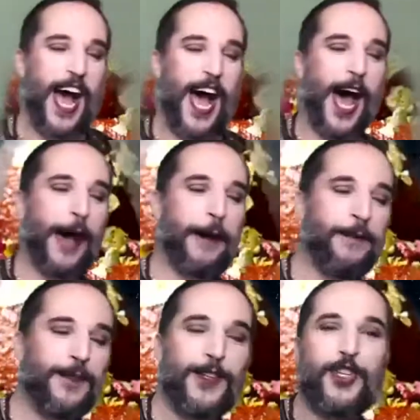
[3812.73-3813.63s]

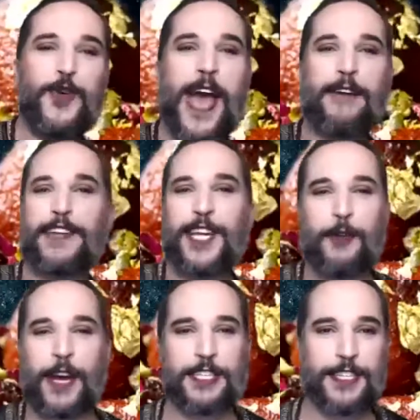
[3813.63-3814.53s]
Do you have any
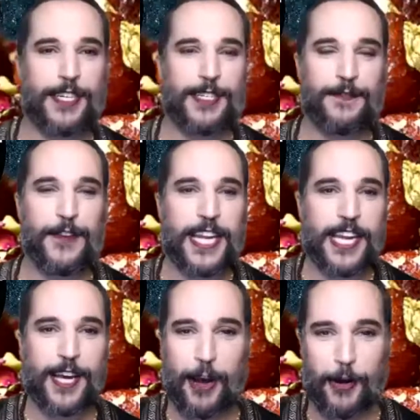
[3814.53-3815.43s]
questions for
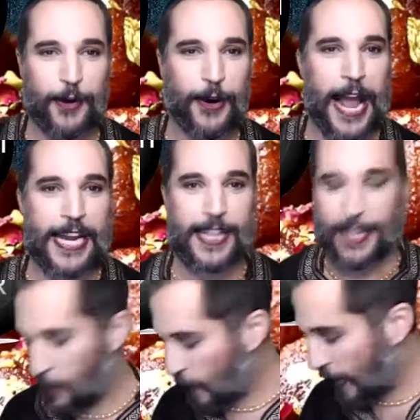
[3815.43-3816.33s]
Nico or
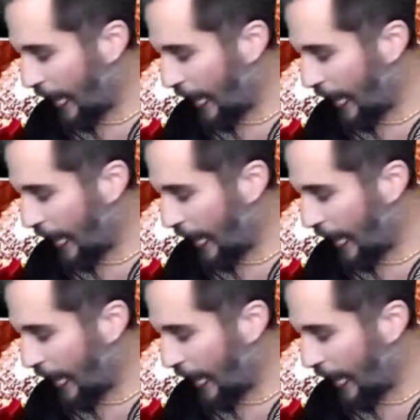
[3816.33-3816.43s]
anything you want to